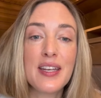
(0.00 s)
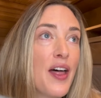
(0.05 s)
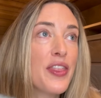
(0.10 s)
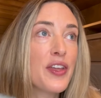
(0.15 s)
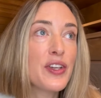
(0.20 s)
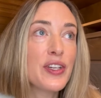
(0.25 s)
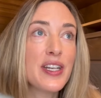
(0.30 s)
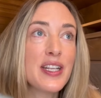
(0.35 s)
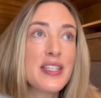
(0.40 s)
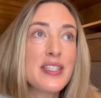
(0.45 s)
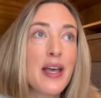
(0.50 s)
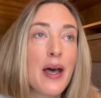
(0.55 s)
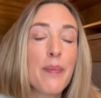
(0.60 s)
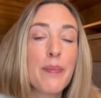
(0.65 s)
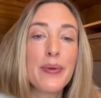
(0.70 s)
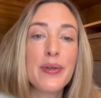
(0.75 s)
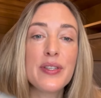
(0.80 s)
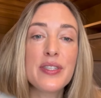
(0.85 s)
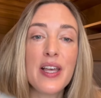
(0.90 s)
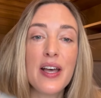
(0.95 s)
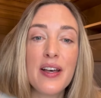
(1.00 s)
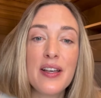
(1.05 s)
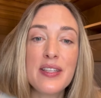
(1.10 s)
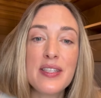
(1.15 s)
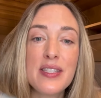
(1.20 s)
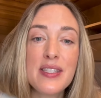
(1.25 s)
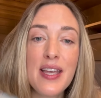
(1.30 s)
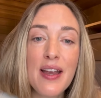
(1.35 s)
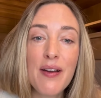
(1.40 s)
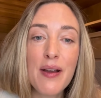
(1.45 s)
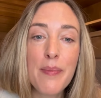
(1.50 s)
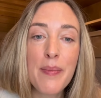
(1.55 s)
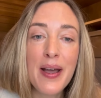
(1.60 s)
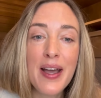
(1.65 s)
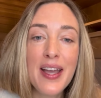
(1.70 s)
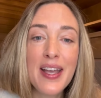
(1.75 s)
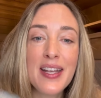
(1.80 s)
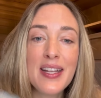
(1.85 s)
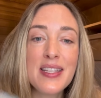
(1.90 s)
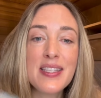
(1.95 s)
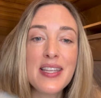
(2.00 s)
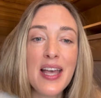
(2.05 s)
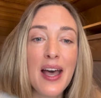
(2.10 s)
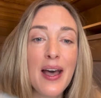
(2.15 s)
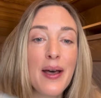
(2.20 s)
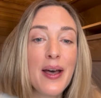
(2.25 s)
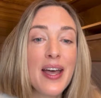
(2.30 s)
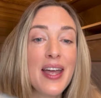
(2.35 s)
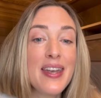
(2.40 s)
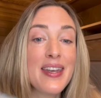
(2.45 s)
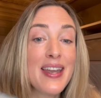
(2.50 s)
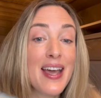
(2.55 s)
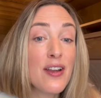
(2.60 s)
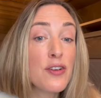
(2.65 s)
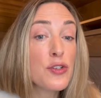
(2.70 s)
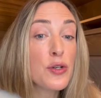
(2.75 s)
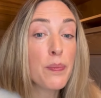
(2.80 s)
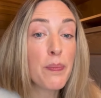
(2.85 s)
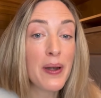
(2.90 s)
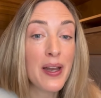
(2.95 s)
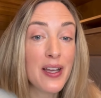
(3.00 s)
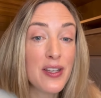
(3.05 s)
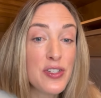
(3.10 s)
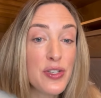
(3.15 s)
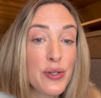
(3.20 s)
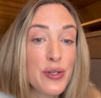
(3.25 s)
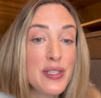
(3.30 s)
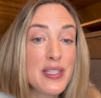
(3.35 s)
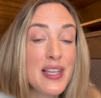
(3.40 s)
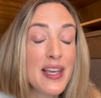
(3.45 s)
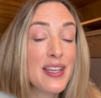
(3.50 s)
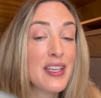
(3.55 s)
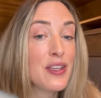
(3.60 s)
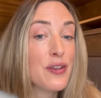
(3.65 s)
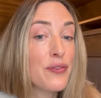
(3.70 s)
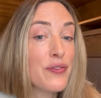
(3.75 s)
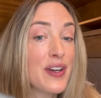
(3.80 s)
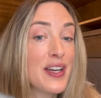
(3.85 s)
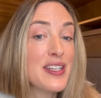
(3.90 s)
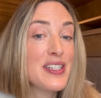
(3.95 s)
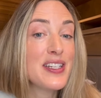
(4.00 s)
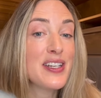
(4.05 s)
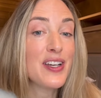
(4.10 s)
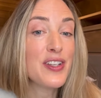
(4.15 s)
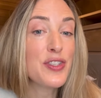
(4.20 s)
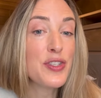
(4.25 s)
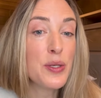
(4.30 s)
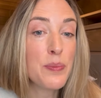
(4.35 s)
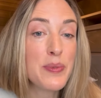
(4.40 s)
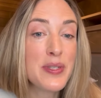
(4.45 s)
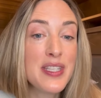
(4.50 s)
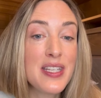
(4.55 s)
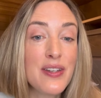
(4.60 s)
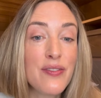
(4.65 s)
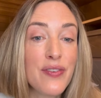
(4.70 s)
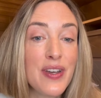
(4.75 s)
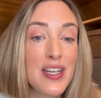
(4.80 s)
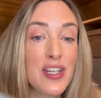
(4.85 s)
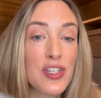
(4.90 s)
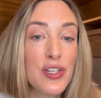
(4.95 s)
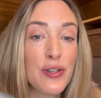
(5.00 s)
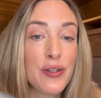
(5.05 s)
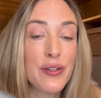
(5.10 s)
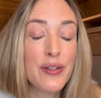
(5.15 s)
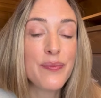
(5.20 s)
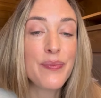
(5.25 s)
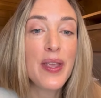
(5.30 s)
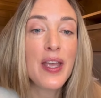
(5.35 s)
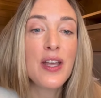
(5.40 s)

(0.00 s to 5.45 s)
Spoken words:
The good examples are ceramides and natural plant oils like you find in our Superseed facial oil.